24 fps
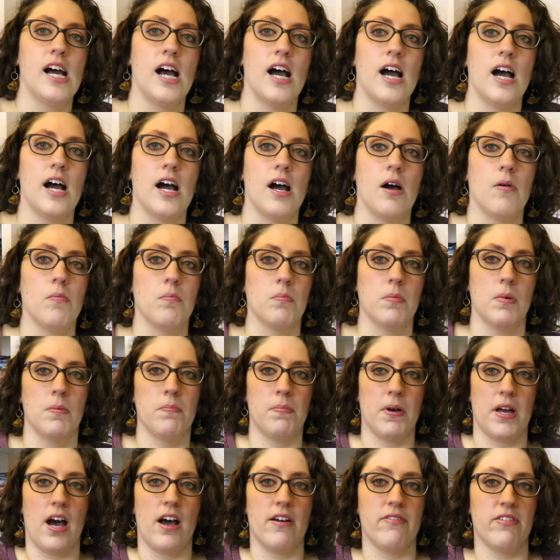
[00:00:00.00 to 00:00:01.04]

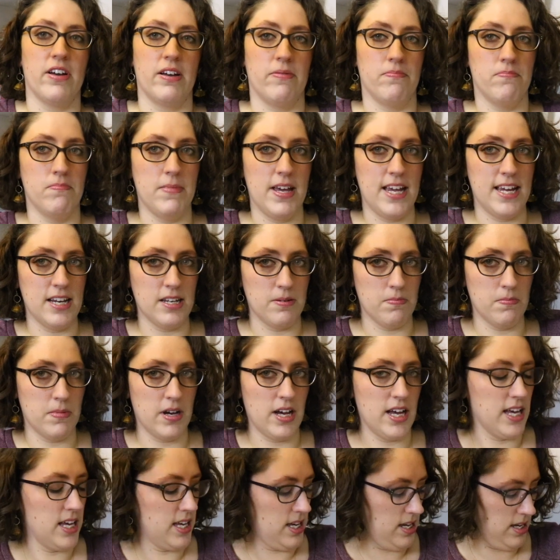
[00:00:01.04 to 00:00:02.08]
But I've made
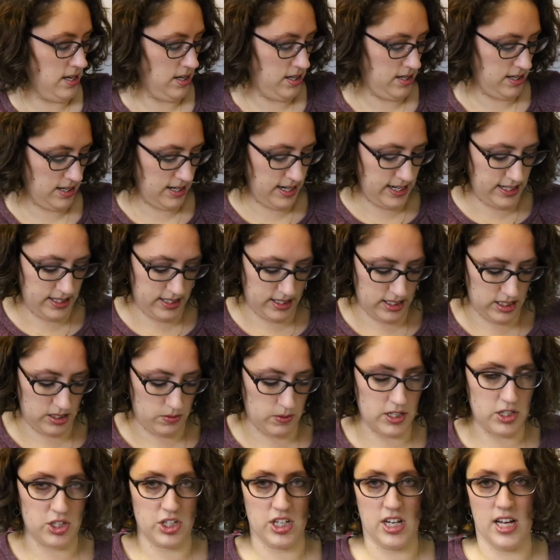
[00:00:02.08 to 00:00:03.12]
my Linden
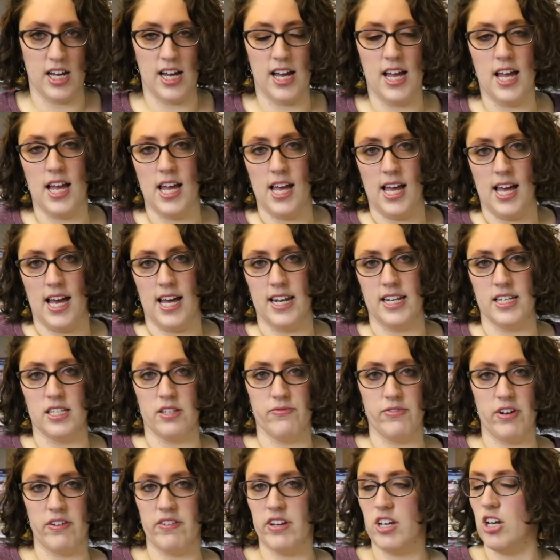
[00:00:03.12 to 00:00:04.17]
sweatshirt and it's
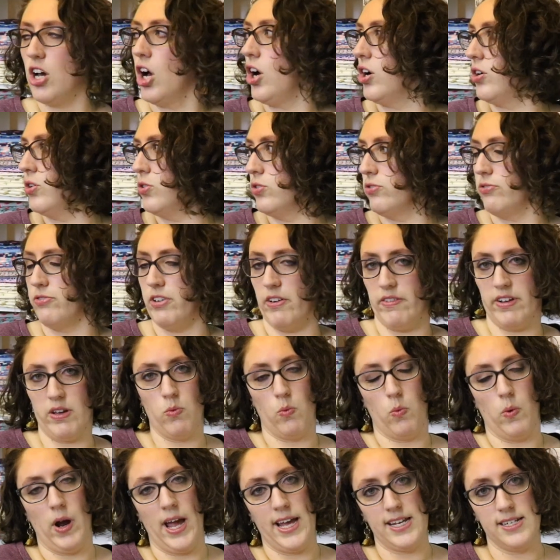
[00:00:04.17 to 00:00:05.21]
a very cold, very
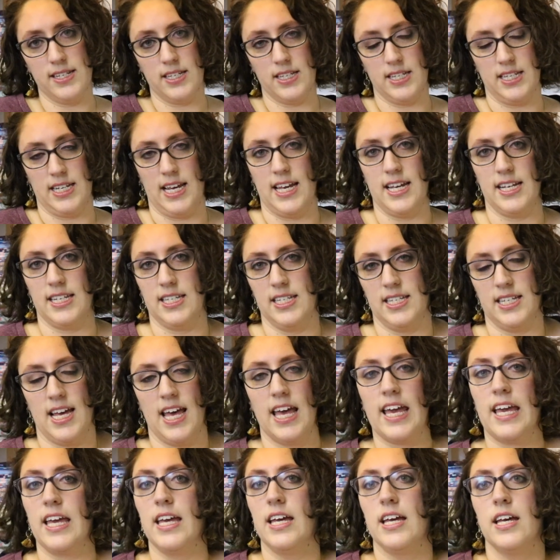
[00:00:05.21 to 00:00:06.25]
wet day
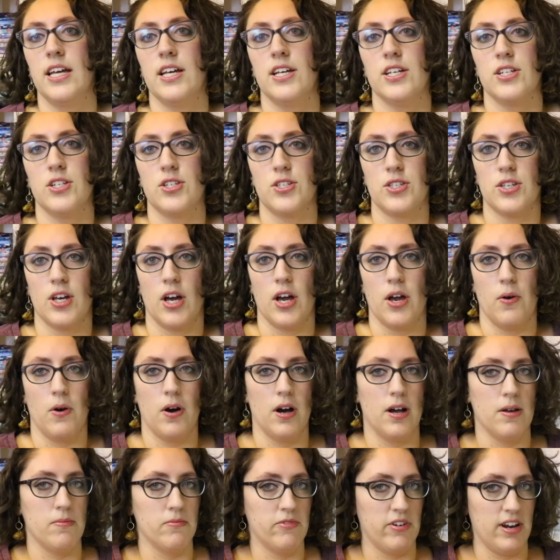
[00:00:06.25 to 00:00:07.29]
today. So
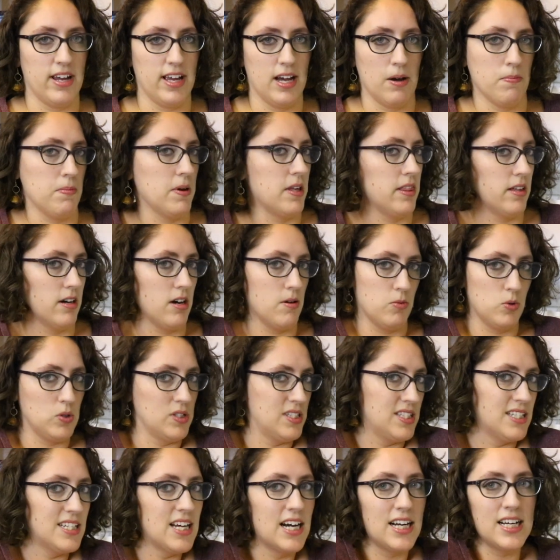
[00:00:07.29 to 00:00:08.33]
I'm very happy that I'm all
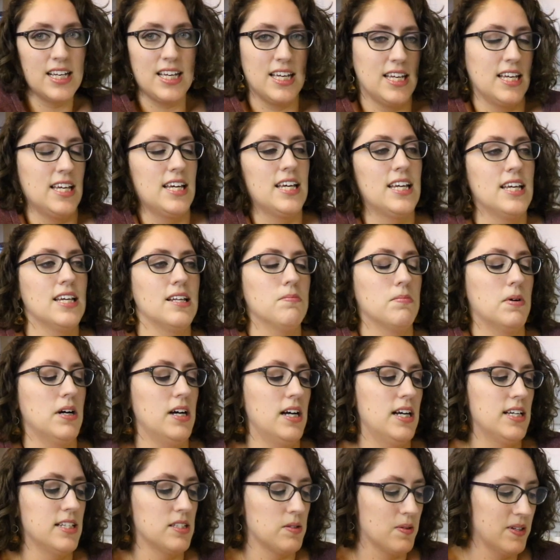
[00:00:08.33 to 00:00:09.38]
snug in
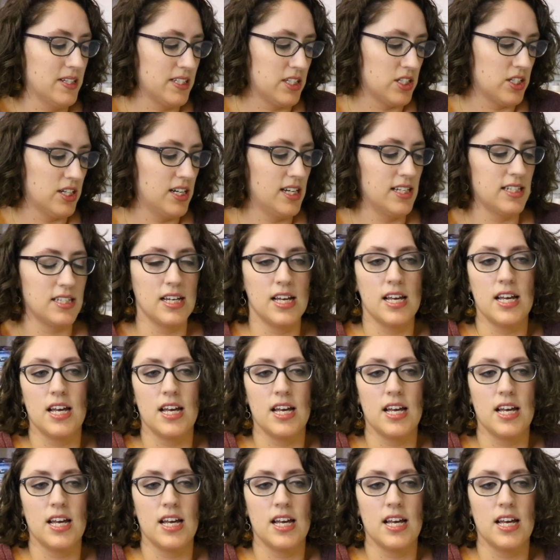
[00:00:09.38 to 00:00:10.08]
my sweatshirt.